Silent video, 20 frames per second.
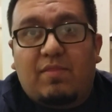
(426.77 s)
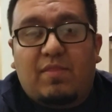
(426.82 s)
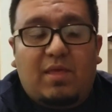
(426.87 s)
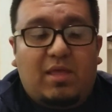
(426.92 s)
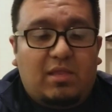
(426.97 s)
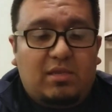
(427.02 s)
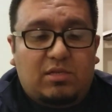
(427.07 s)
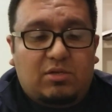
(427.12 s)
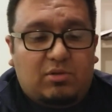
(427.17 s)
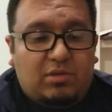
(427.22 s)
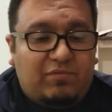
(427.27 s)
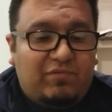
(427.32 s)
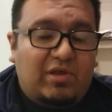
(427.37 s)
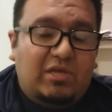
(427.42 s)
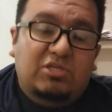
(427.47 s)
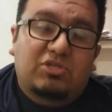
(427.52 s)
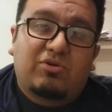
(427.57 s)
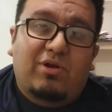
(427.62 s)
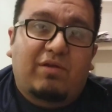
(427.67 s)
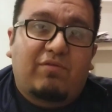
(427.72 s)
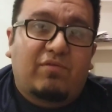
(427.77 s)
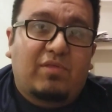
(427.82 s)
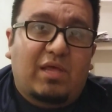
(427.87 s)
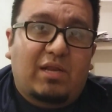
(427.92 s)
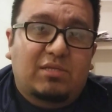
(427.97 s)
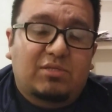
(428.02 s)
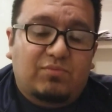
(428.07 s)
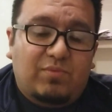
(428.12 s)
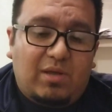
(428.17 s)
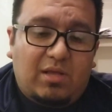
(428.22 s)
then you've got Strike for that
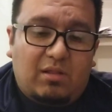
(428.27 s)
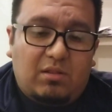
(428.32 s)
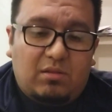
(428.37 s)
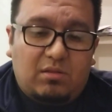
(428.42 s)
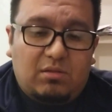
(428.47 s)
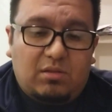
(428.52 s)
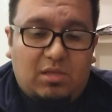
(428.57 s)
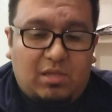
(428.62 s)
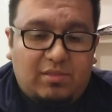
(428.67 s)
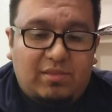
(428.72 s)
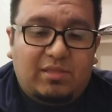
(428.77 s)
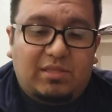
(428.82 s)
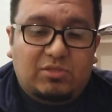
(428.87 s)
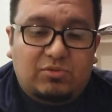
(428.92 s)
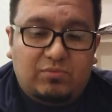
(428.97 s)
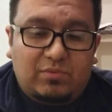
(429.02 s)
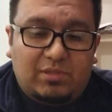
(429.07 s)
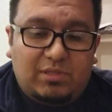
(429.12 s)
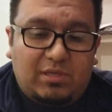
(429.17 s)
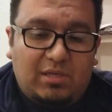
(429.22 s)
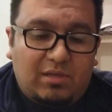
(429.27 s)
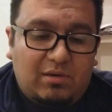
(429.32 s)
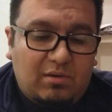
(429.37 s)
as well. I think that's really good.